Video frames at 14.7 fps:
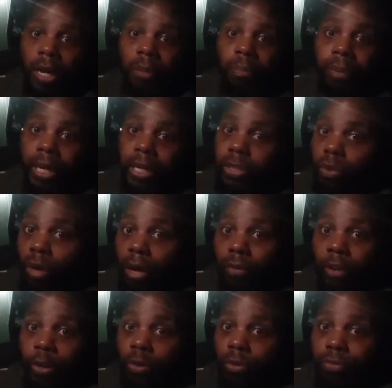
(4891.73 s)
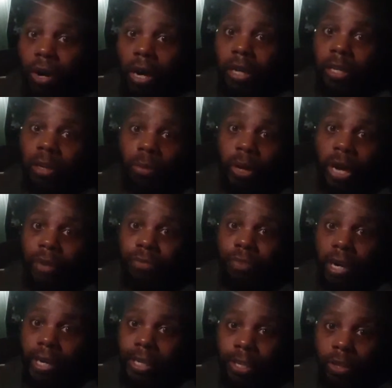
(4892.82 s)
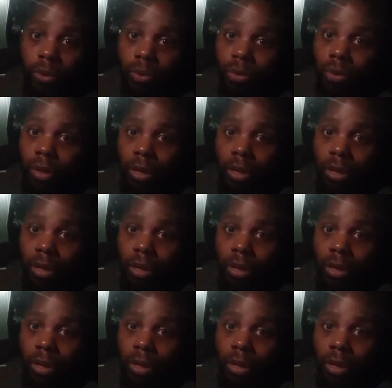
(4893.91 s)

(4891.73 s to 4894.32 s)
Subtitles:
beasts or whatever, and you fucking them or they fucking you.